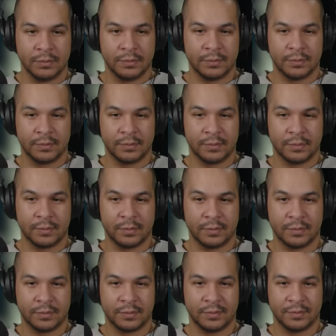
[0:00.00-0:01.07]

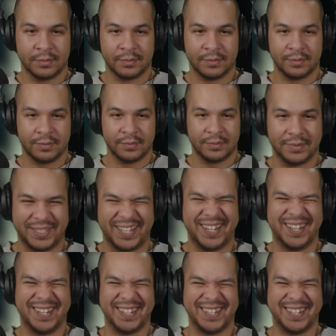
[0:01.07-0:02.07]
(not speaking)